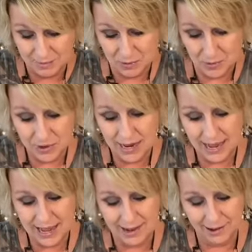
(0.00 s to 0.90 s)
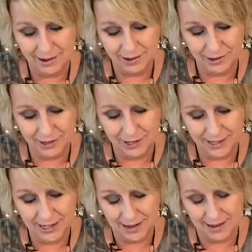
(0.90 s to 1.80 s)
But we had a
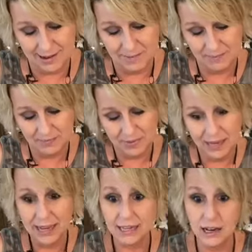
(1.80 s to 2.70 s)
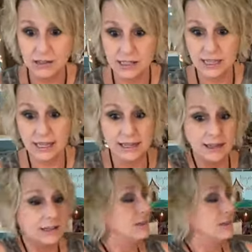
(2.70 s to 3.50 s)
good time. And y'all see,